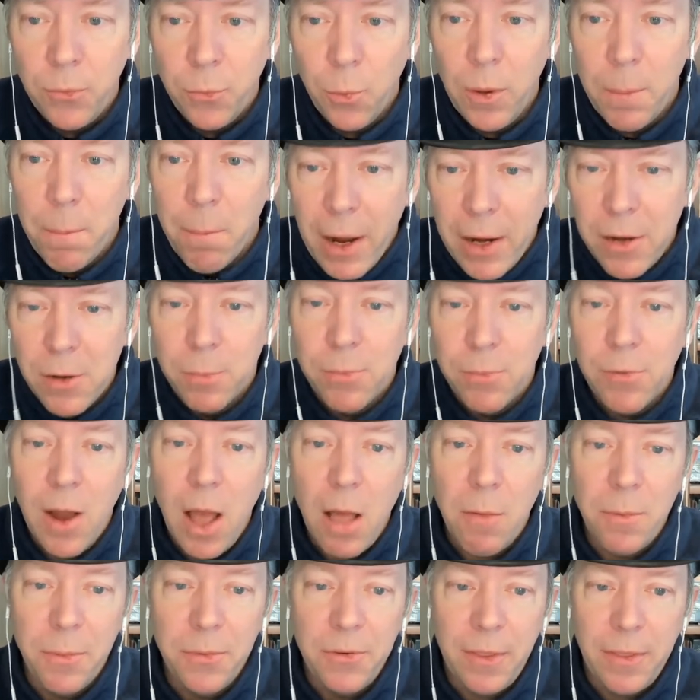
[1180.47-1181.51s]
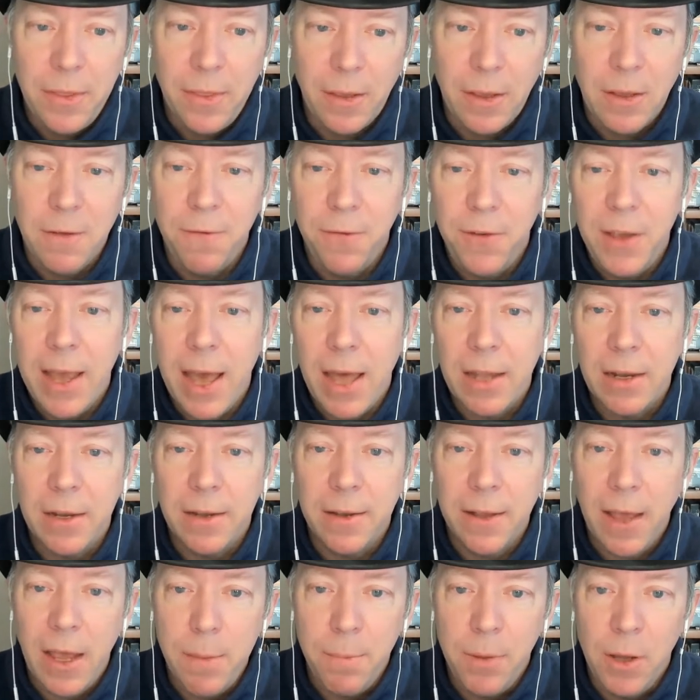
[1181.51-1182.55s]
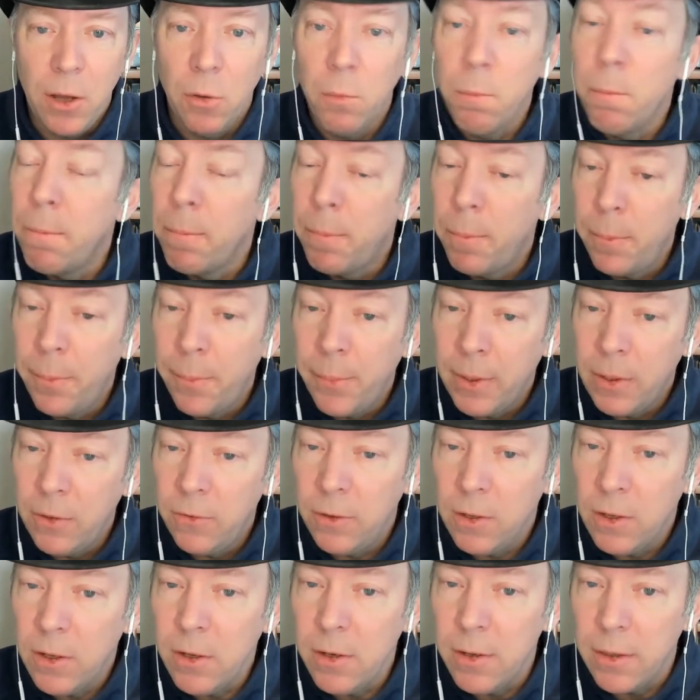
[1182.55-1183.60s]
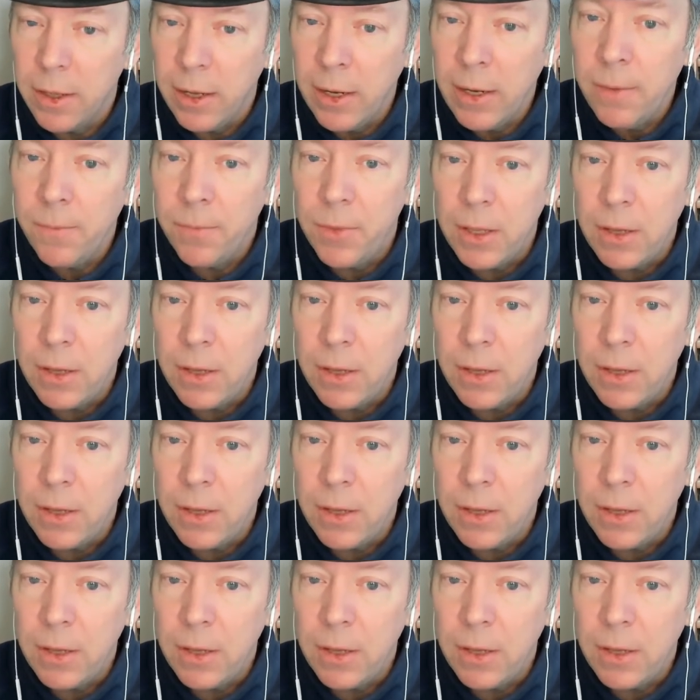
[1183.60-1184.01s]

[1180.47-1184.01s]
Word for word: One minor problem is that the config had a typo, but as a good thing.